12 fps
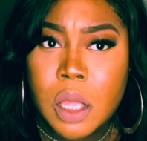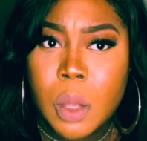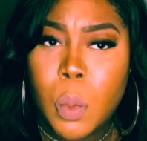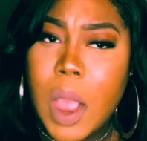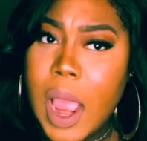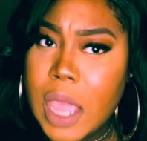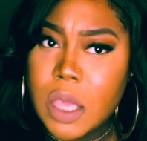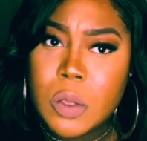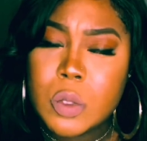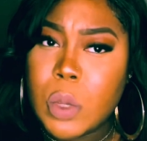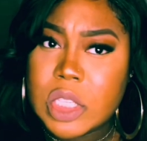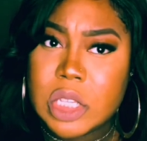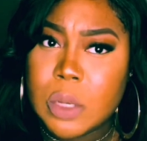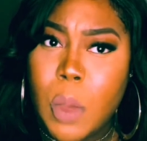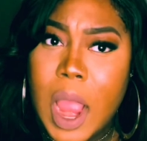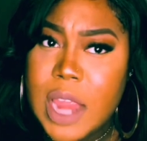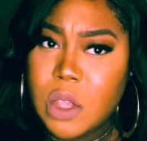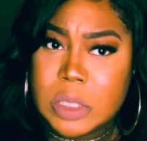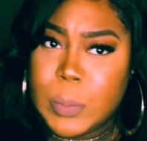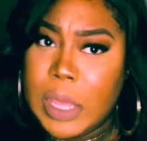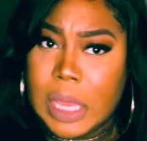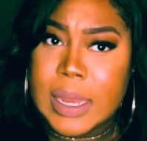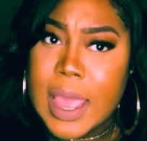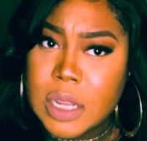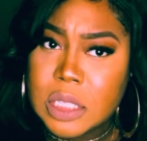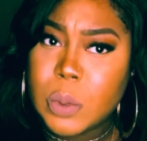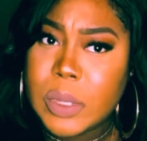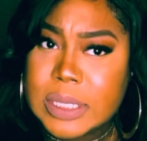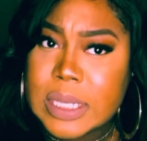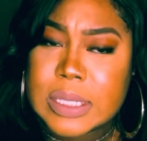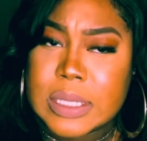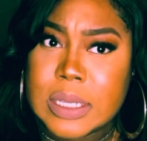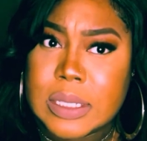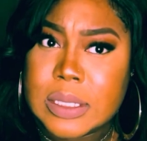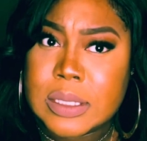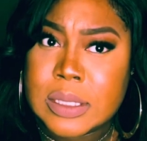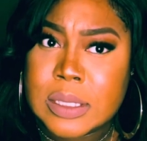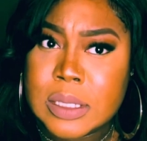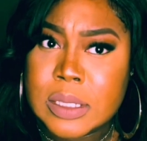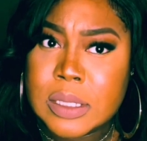Why are you speaking that into existence?